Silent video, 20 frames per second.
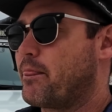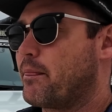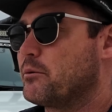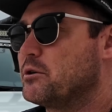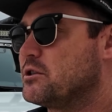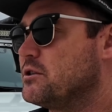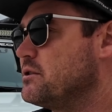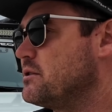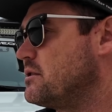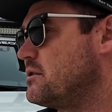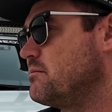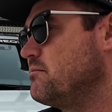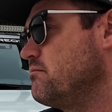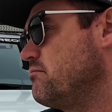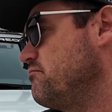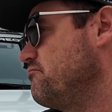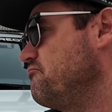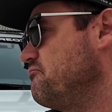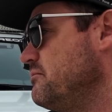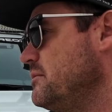which is,
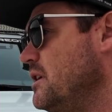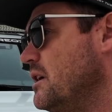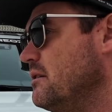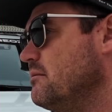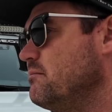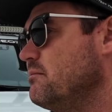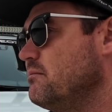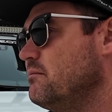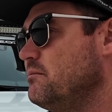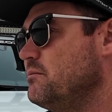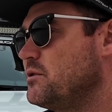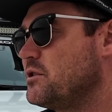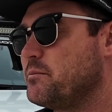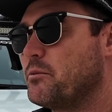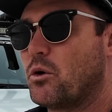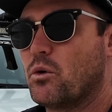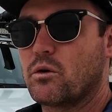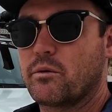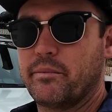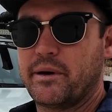
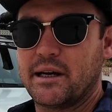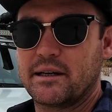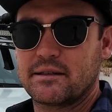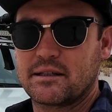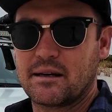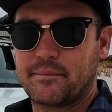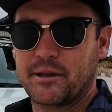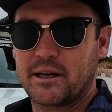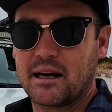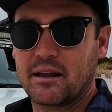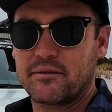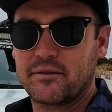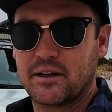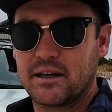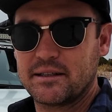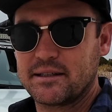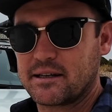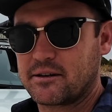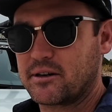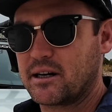small compared to some of the other
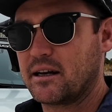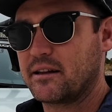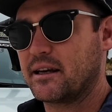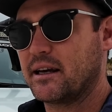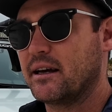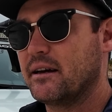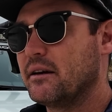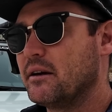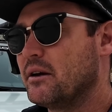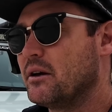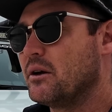vans that are out there.